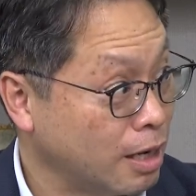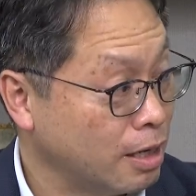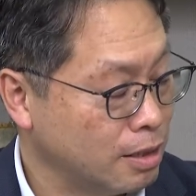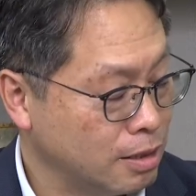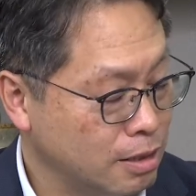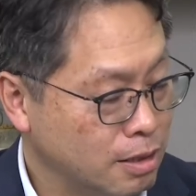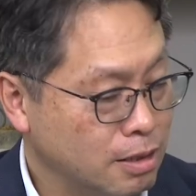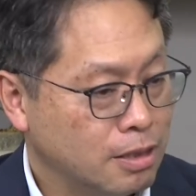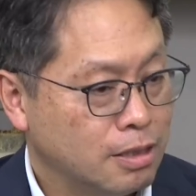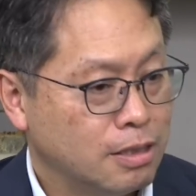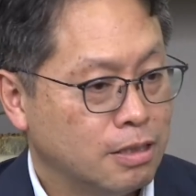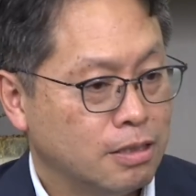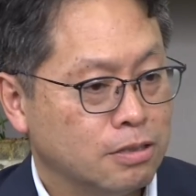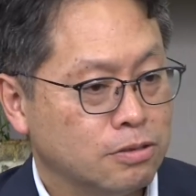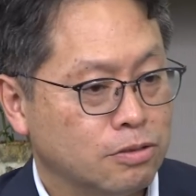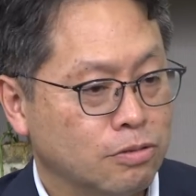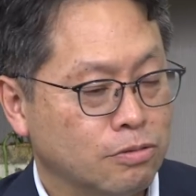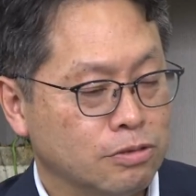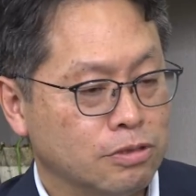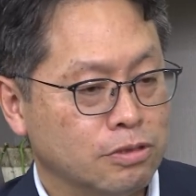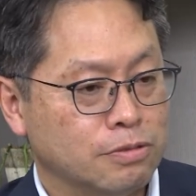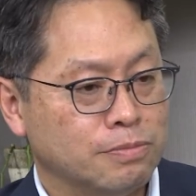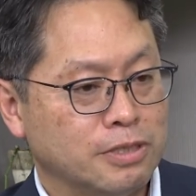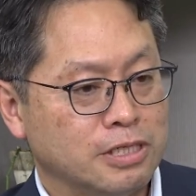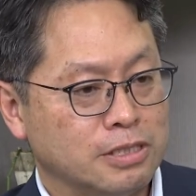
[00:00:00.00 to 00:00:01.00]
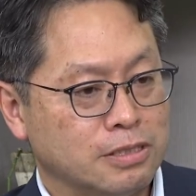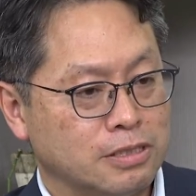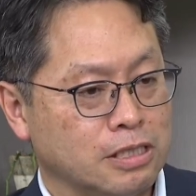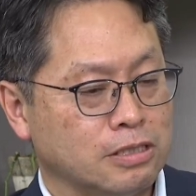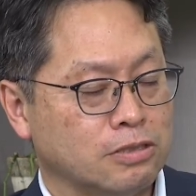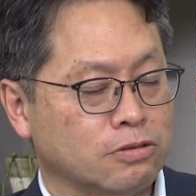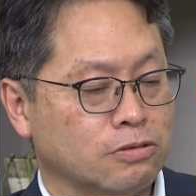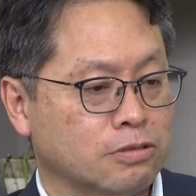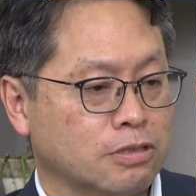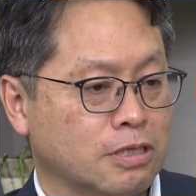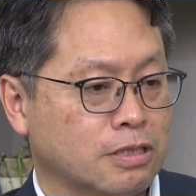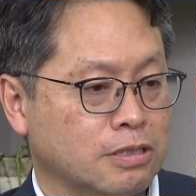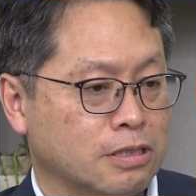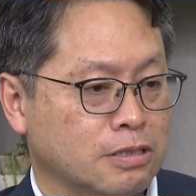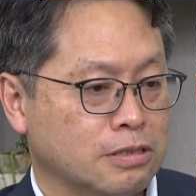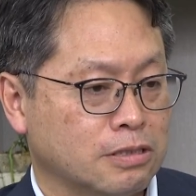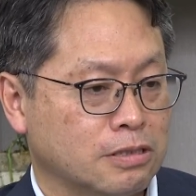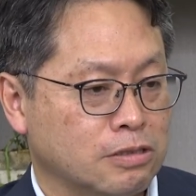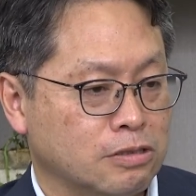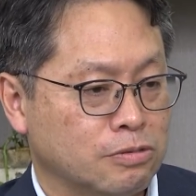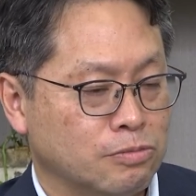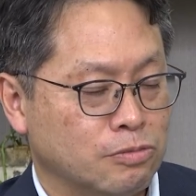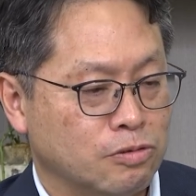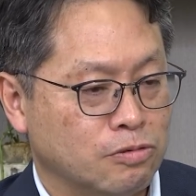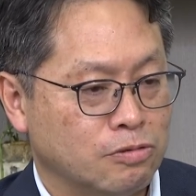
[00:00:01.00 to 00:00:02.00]
We don't want to be
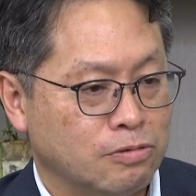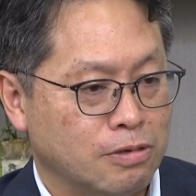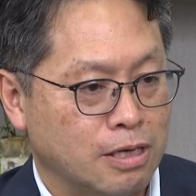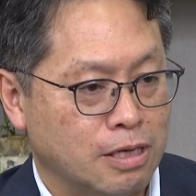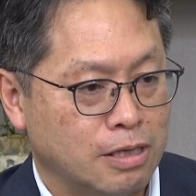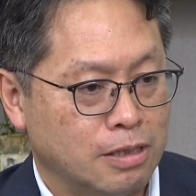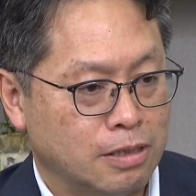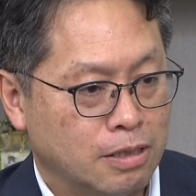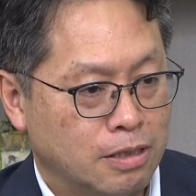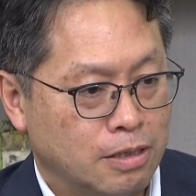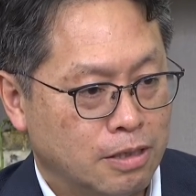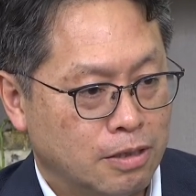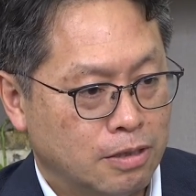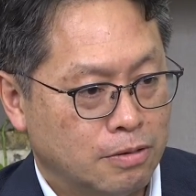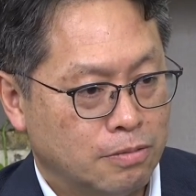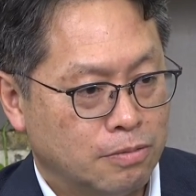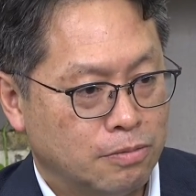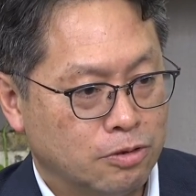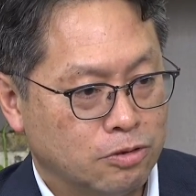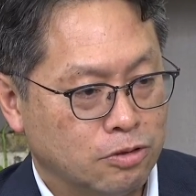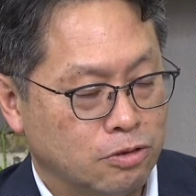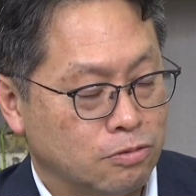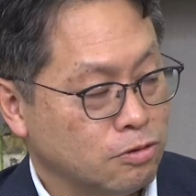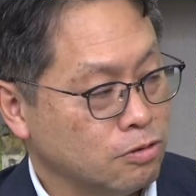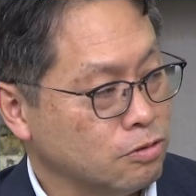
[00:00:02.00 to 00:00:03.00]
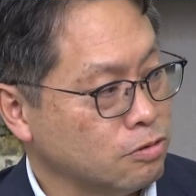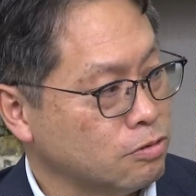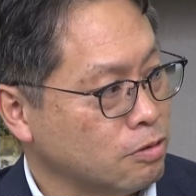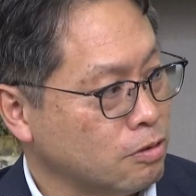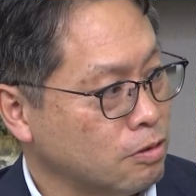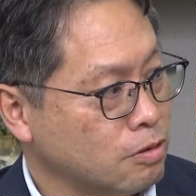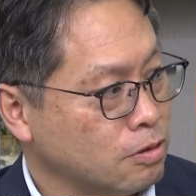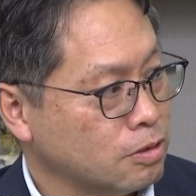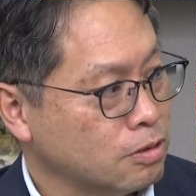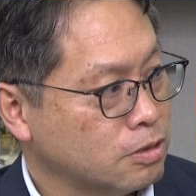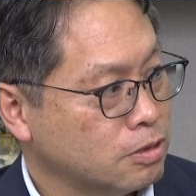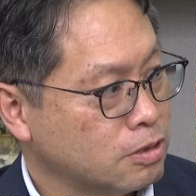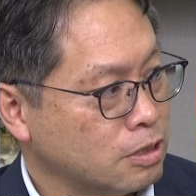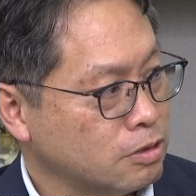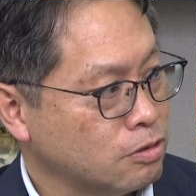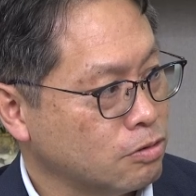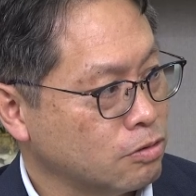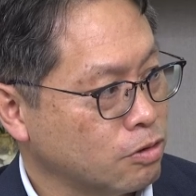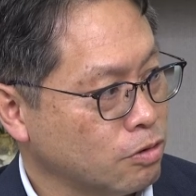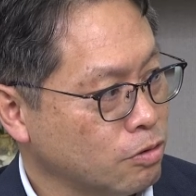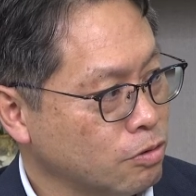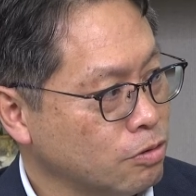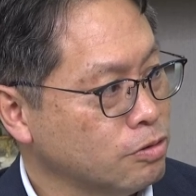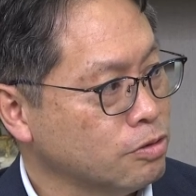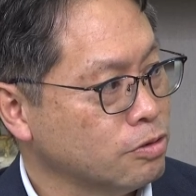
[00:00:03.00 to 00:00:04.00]
misunderstood, or are we trying to
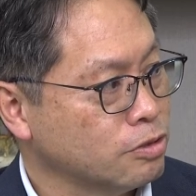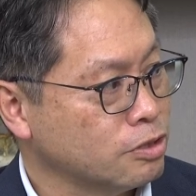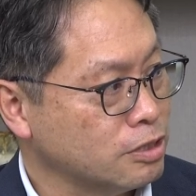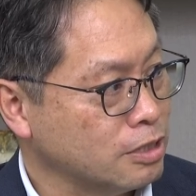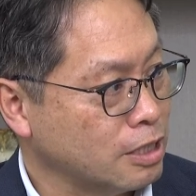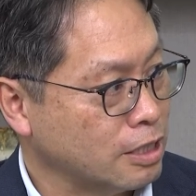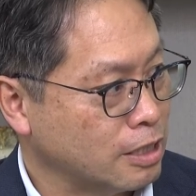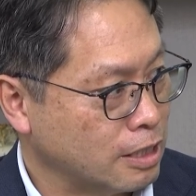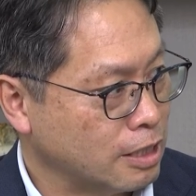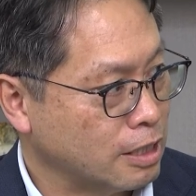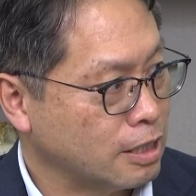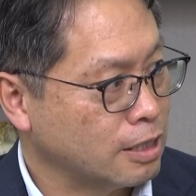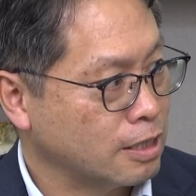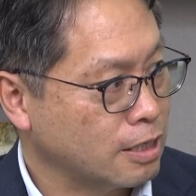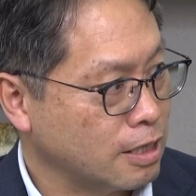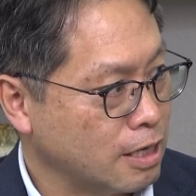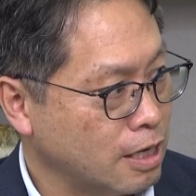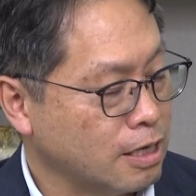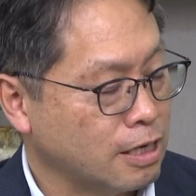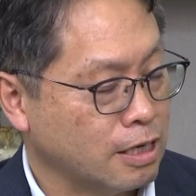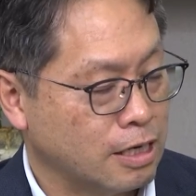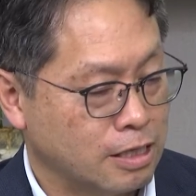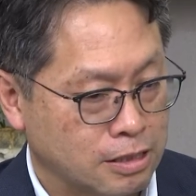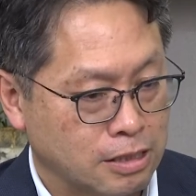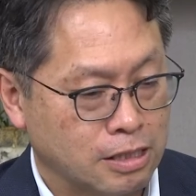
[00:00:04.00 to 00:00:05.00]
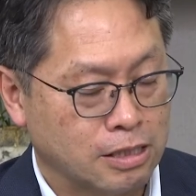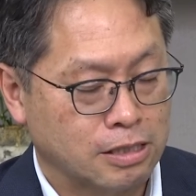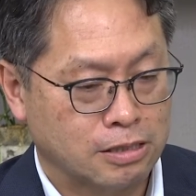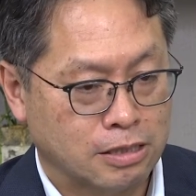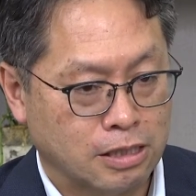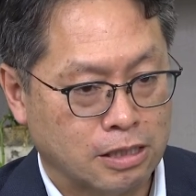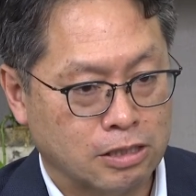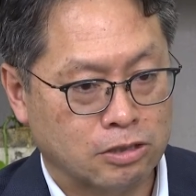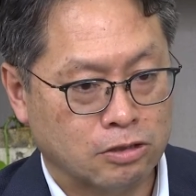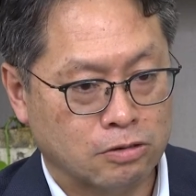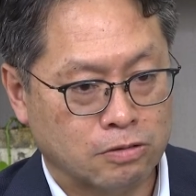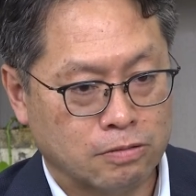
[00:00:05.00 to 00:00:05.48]
be misunderstood?